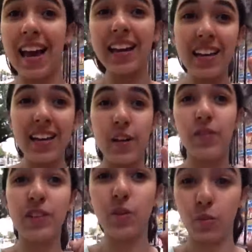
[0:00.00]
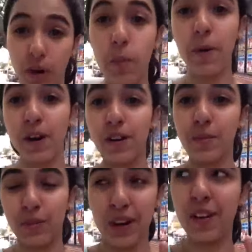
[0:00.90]
get it if it's a real per,
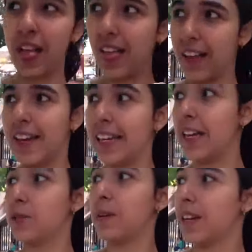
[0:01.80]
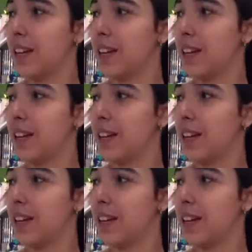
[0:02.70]
pre, uh, can't speak.